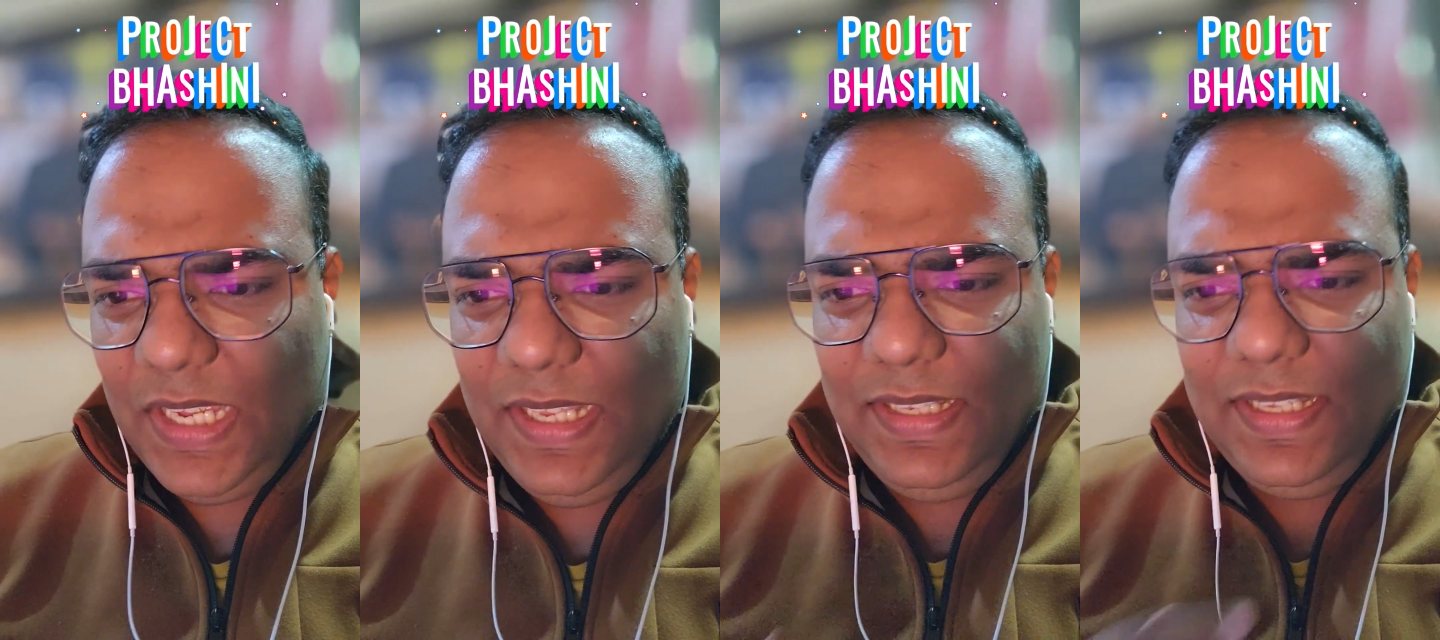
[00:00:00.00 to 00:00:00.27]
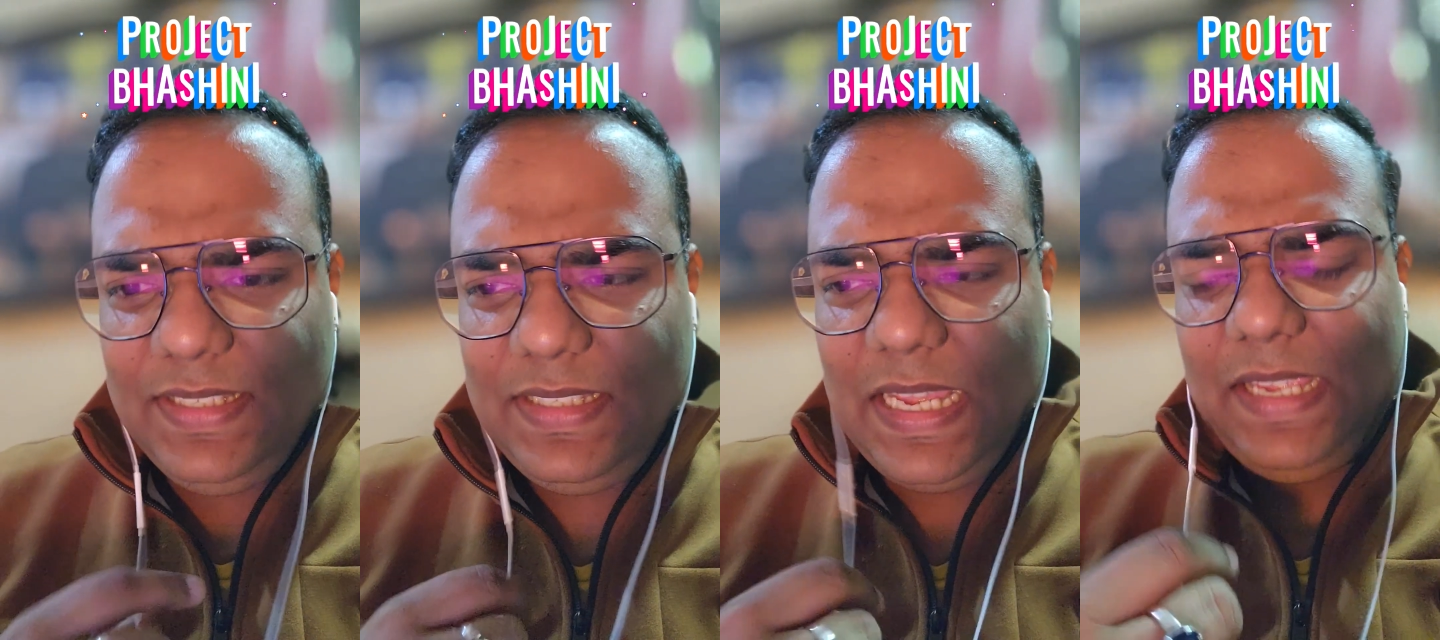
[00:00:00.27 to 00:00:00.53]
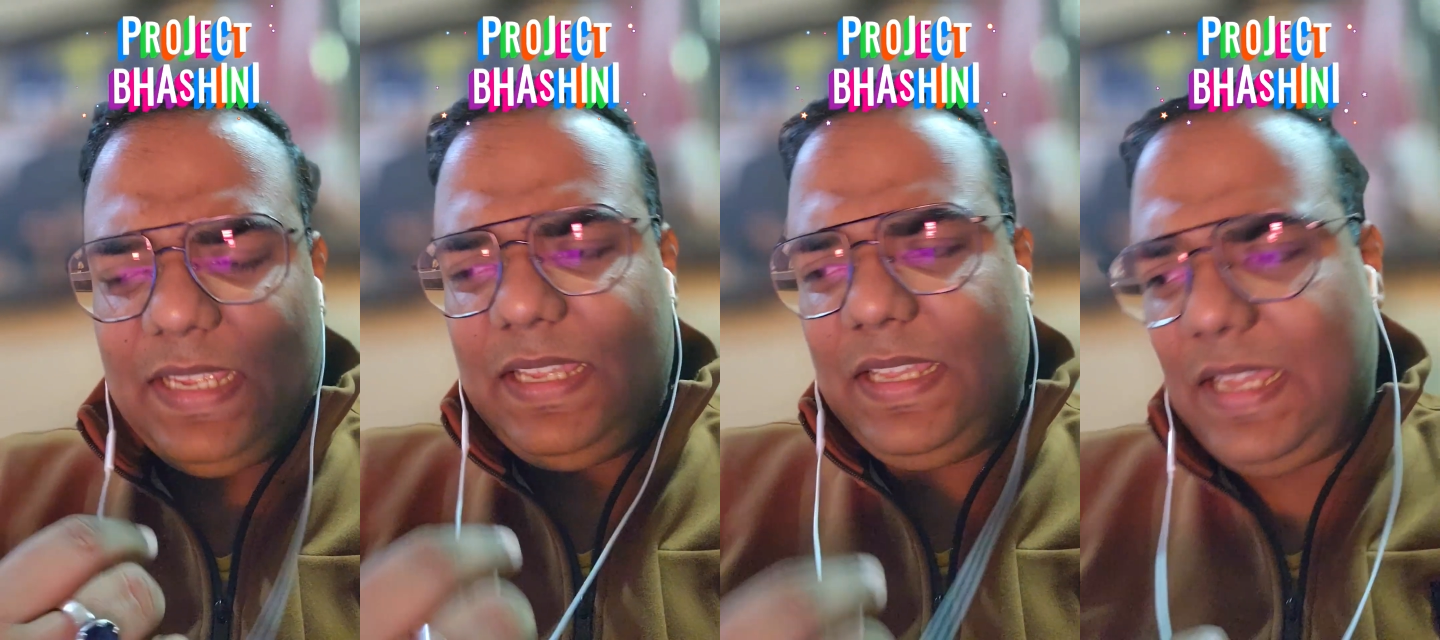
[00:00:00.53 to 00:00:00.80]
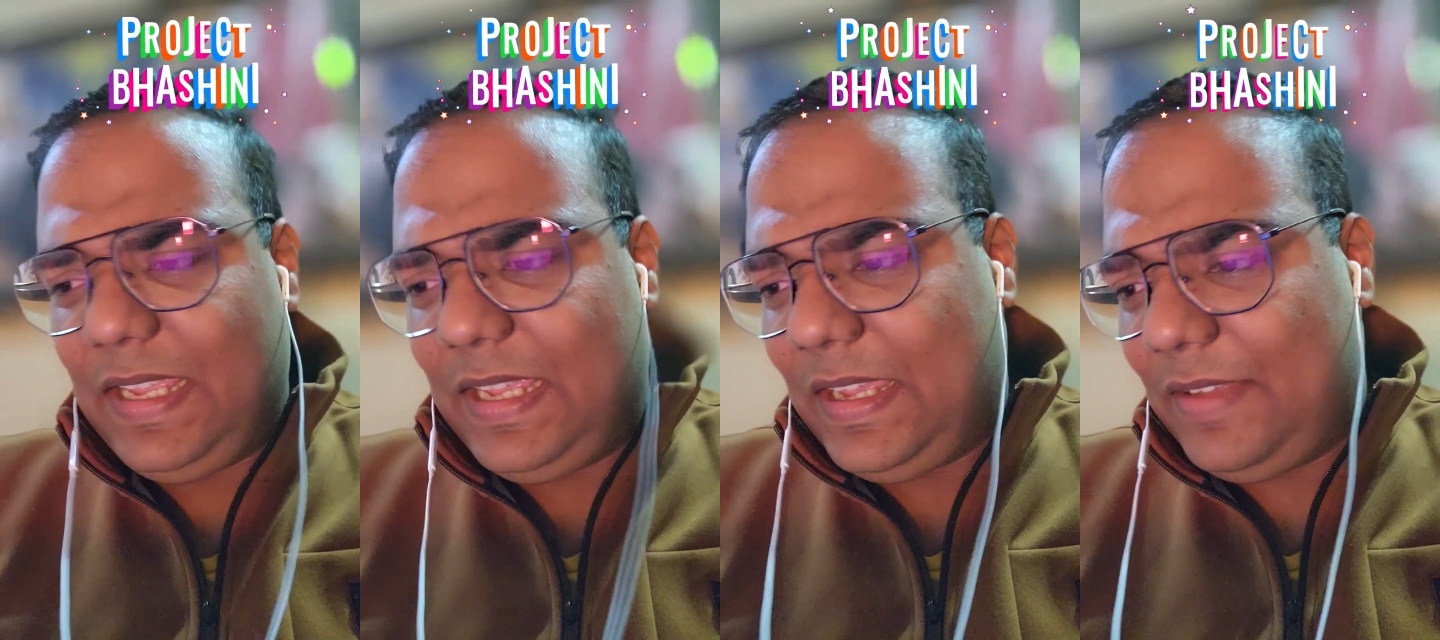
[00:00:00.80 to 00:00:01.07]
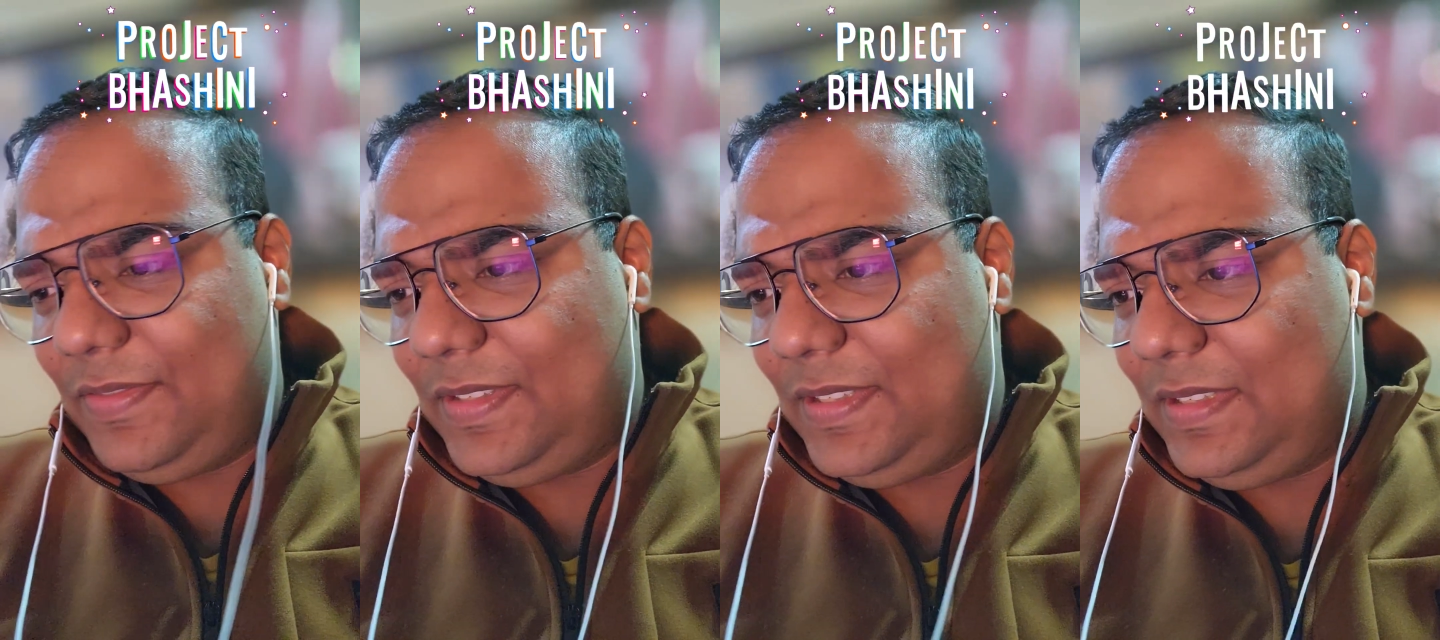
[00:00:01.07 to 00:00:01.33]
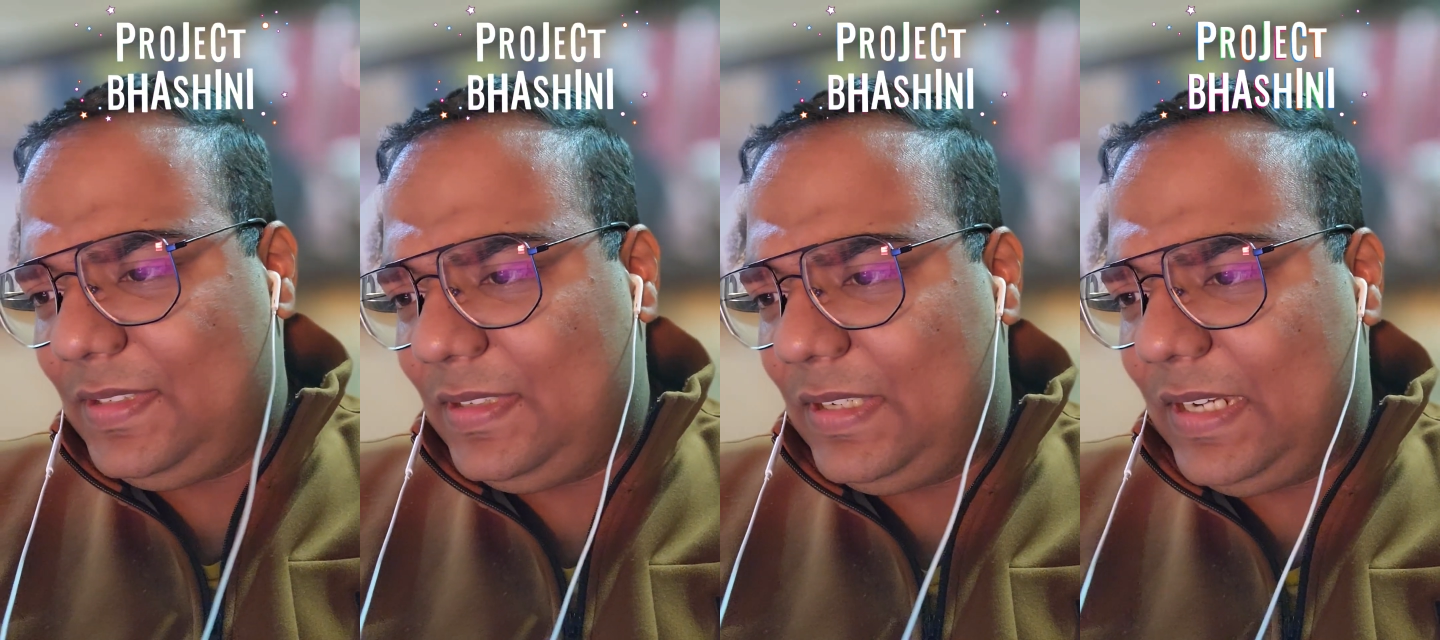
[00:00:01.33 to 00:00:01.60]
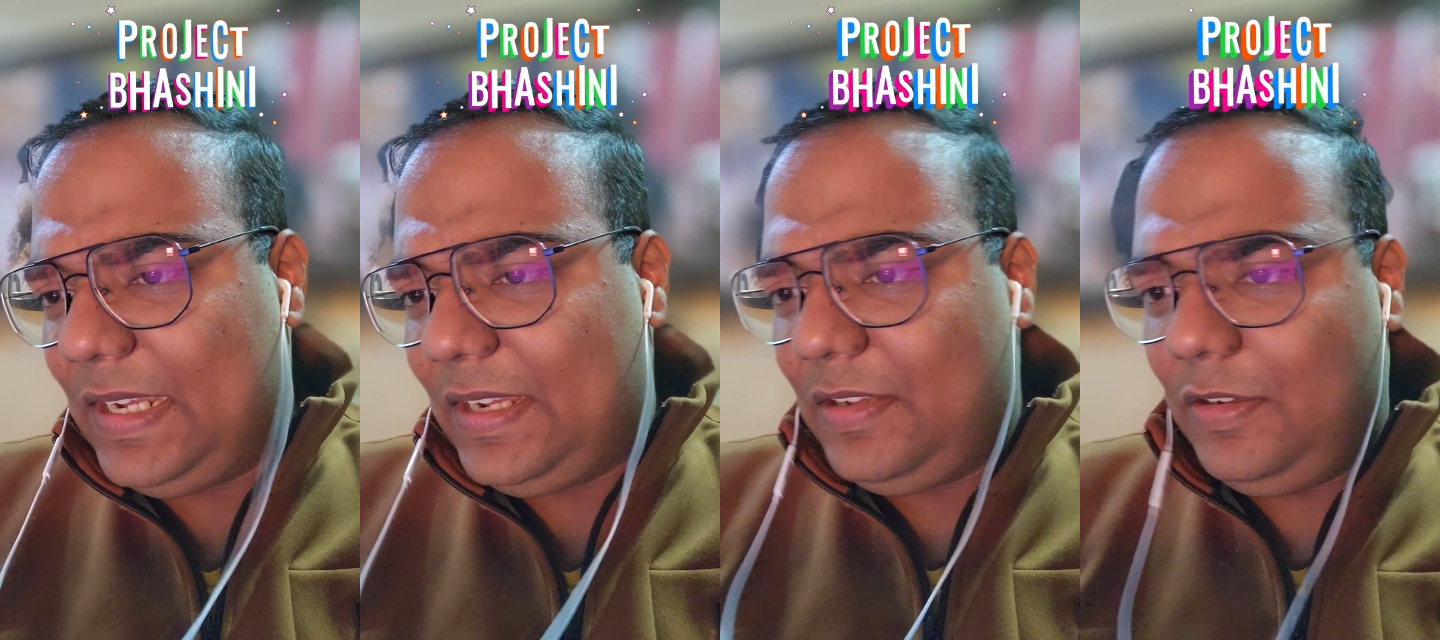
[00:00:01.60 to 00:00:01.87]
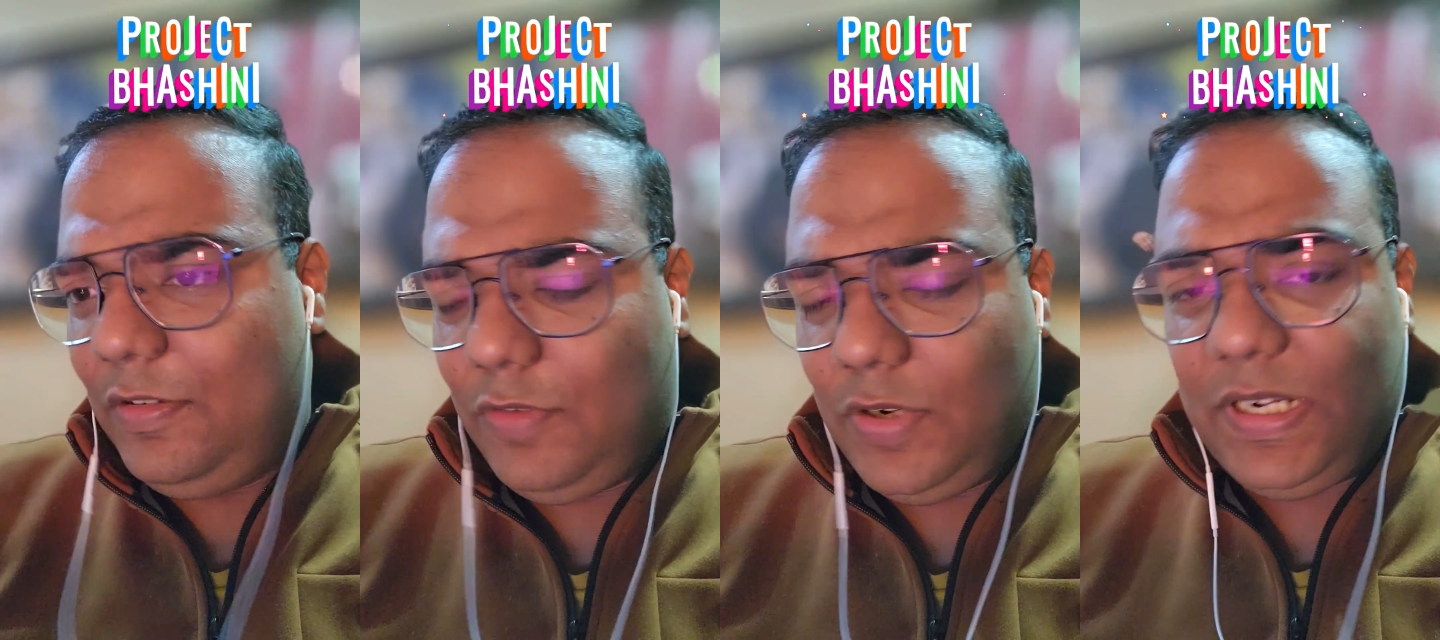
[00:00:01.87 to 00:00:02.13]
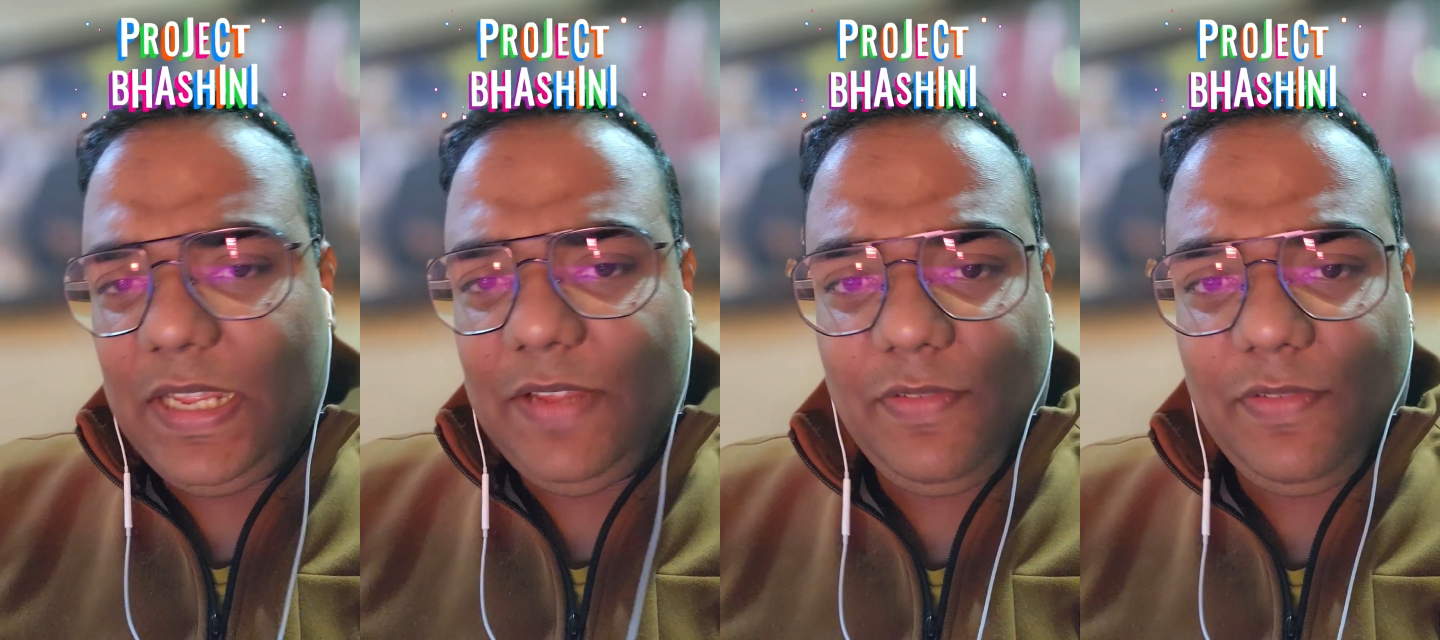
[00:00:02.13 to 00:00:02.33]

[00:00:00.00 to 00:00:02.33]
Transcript: in this I have what